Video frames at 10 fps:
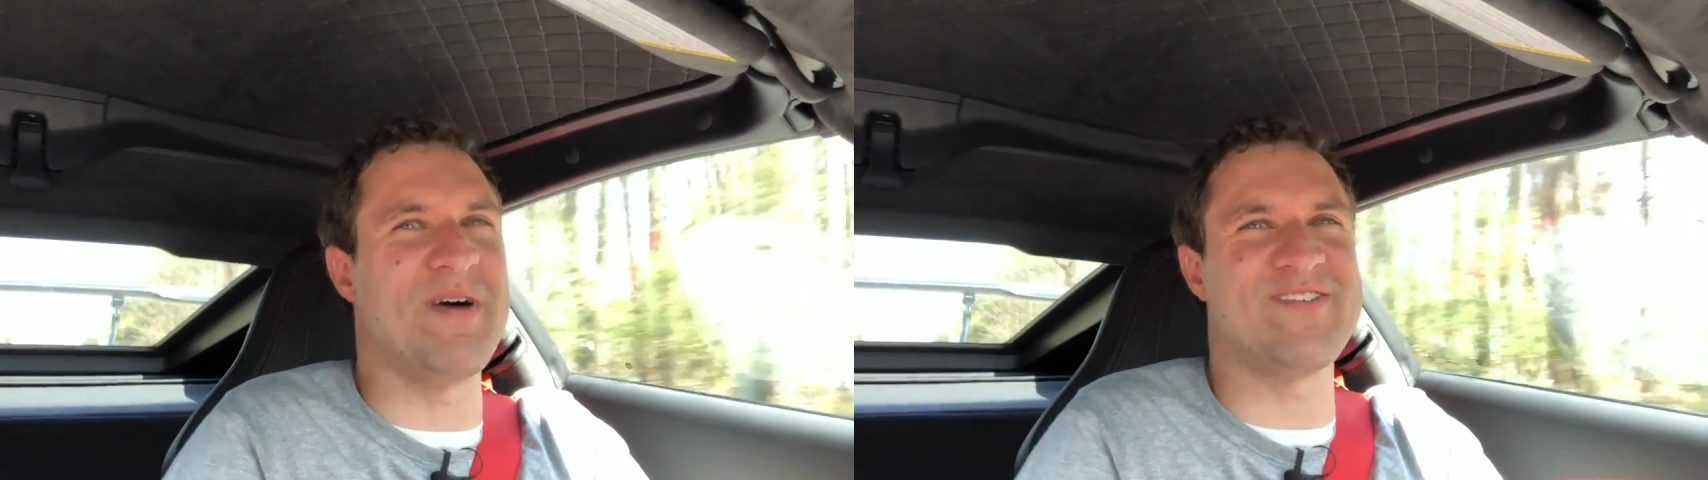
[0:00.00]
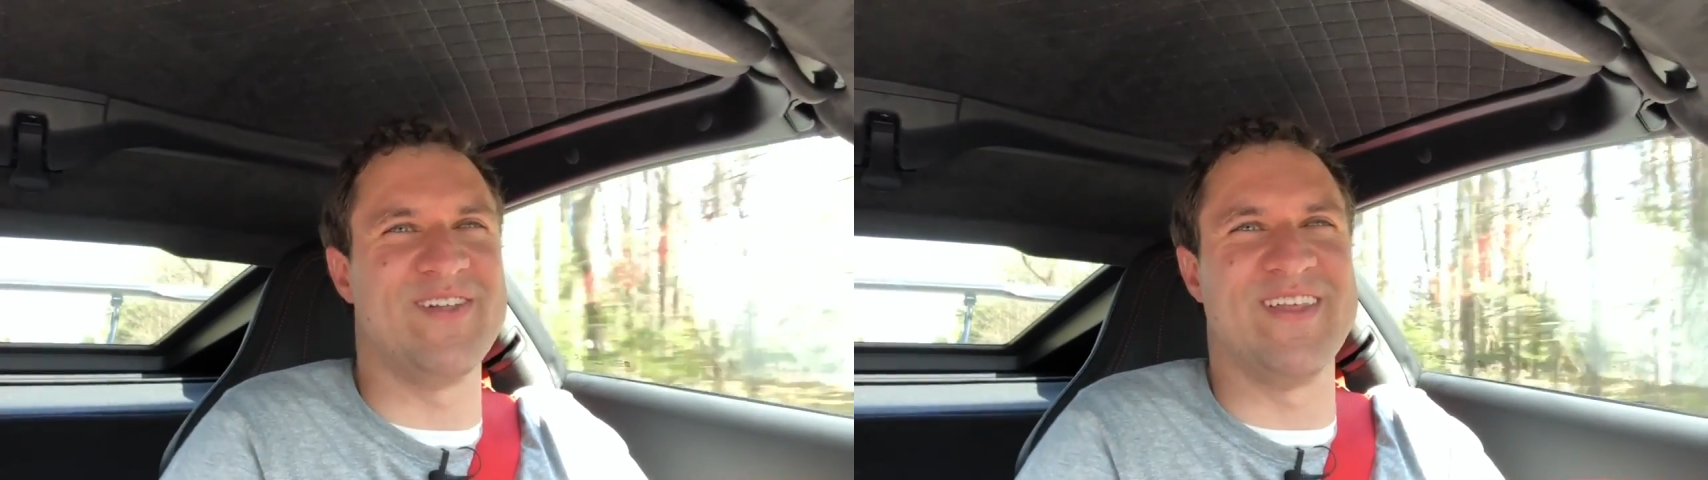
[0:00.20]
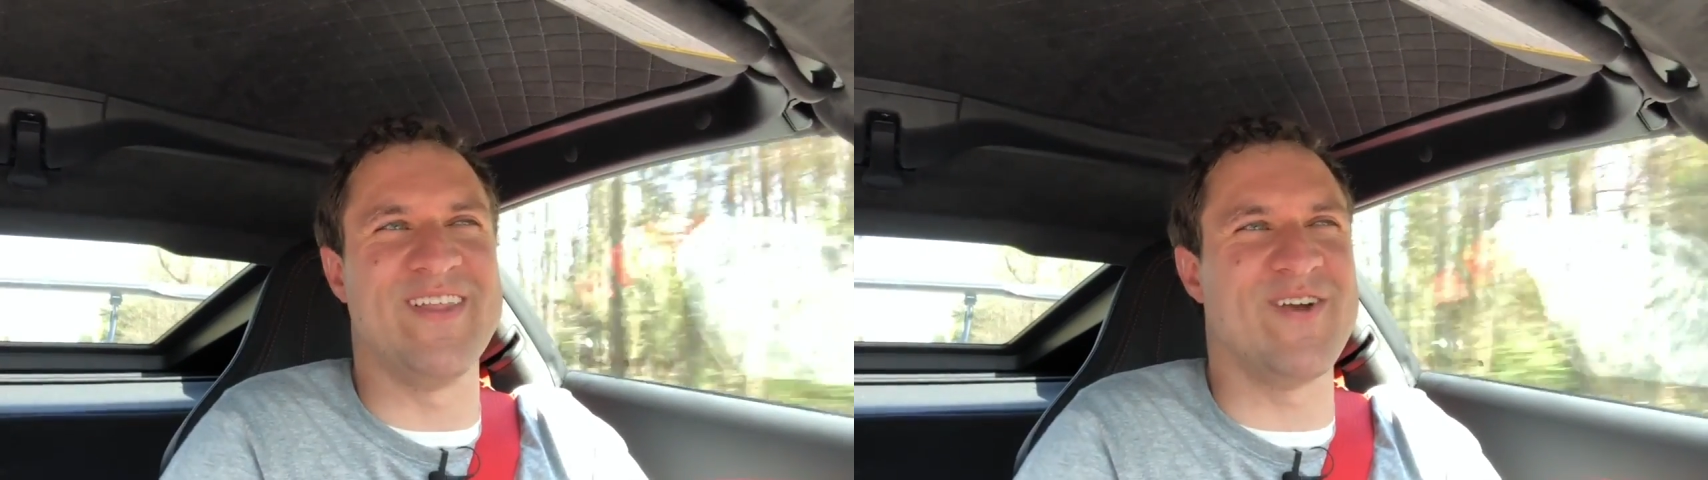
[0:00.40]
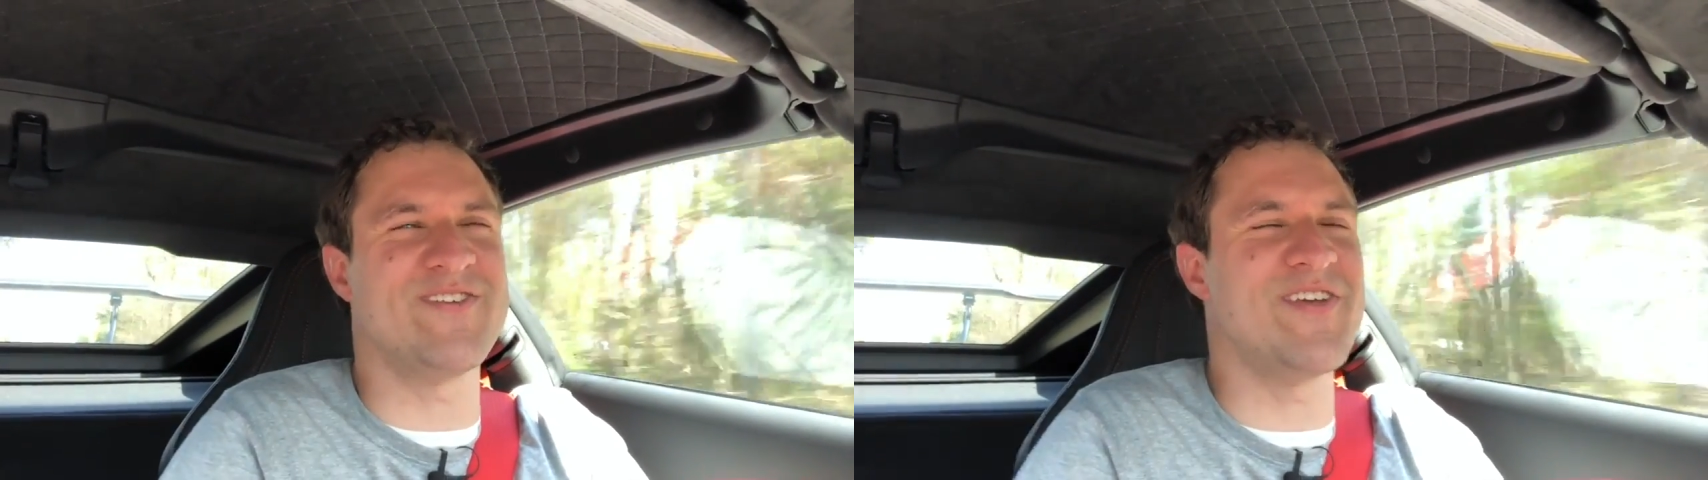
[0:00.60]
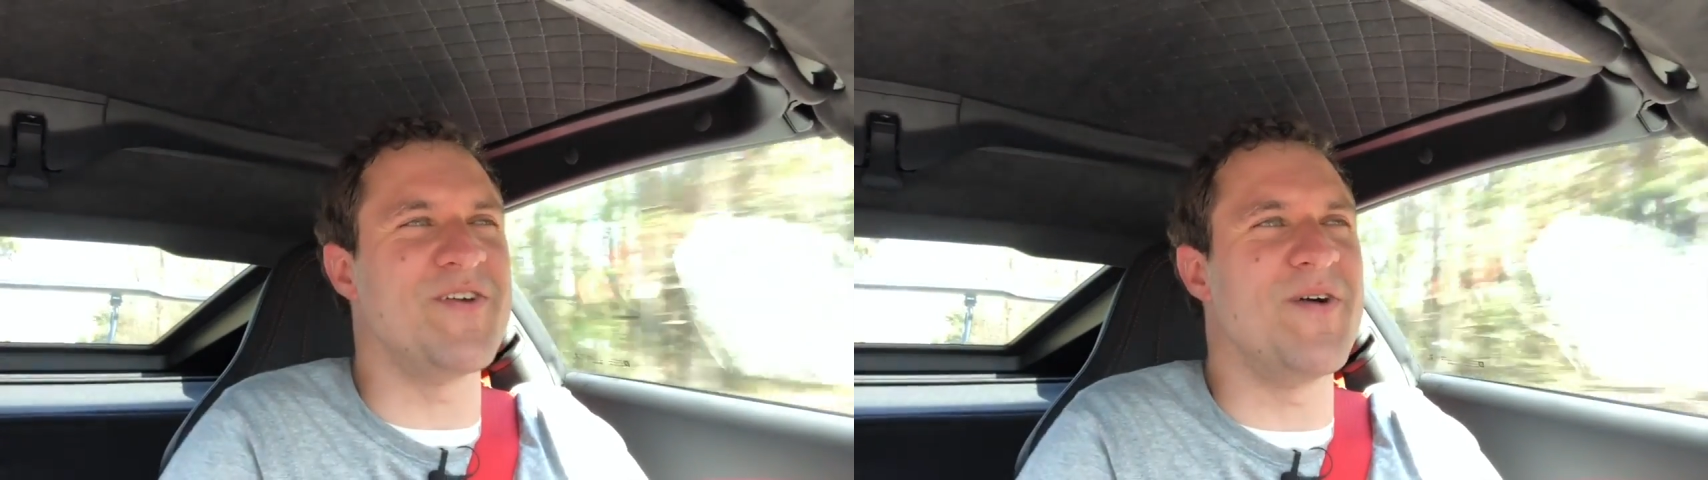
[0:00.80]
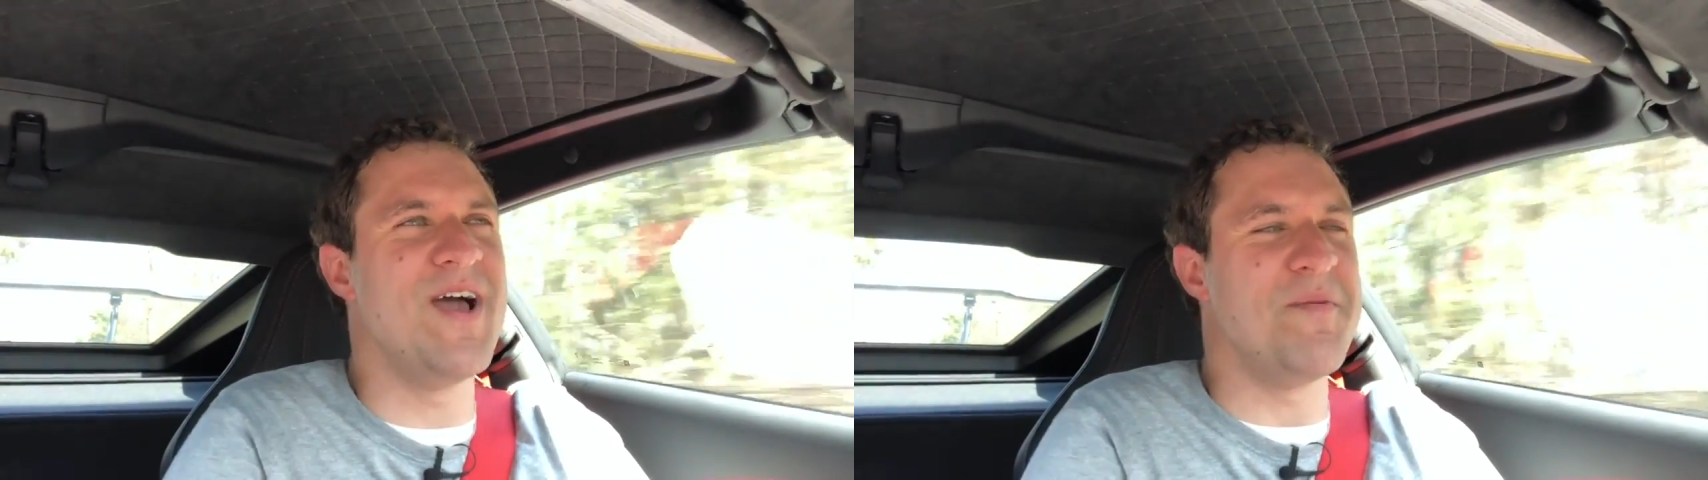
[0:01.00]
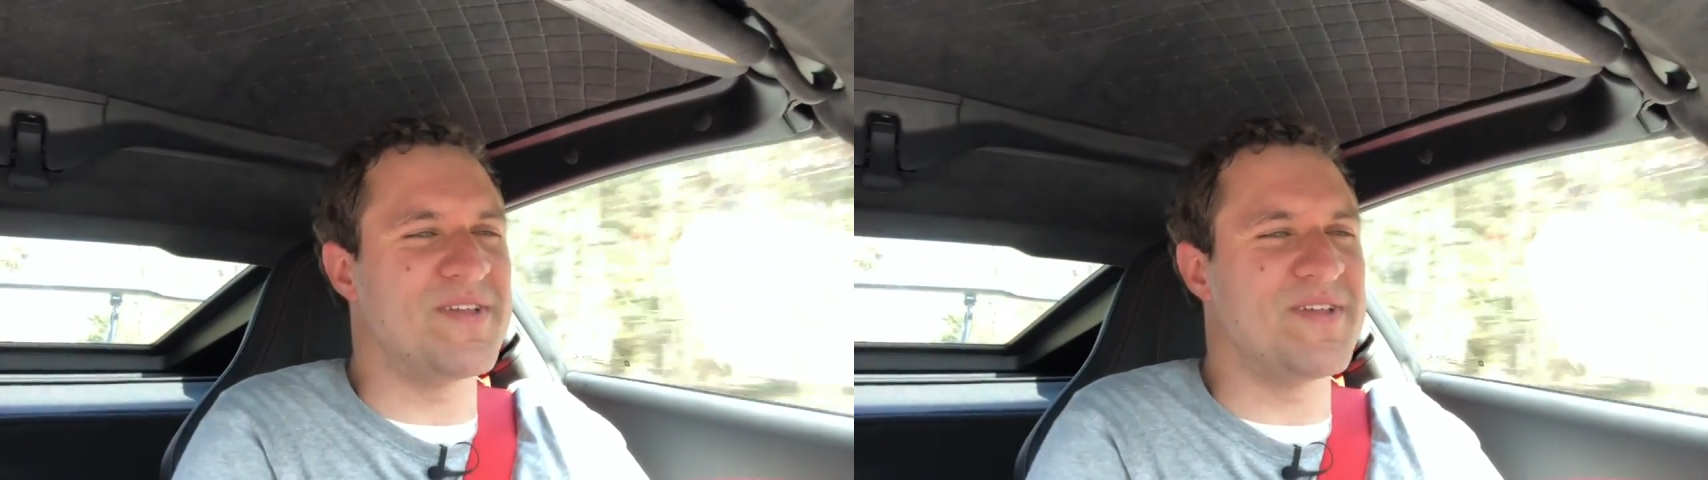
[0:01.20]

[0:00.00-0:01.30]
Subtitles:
muscle in there too.